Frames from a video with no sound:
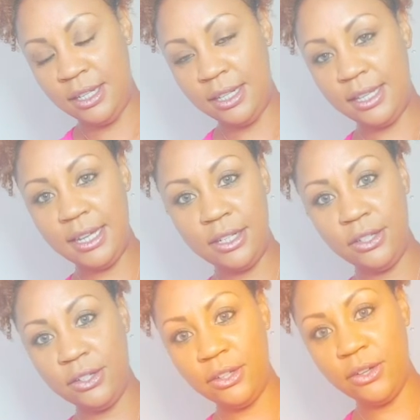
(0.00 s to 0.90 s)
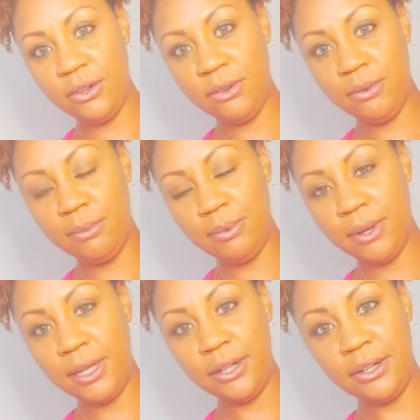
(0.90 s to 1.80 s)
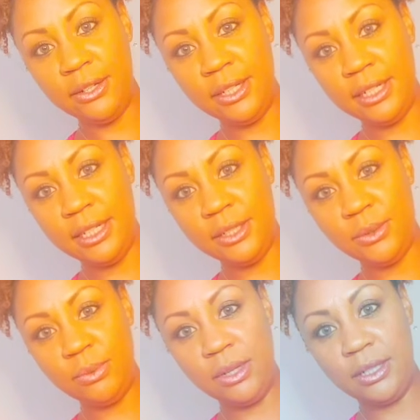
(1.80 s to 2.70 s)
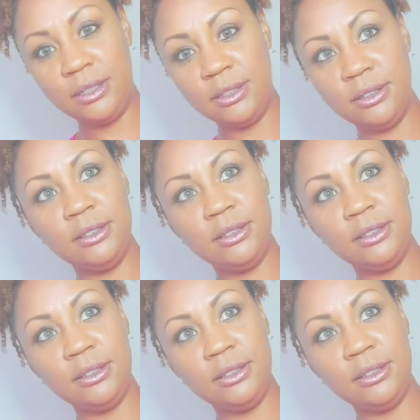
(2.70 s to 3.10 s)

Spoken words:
And again, you can go brighter in each one.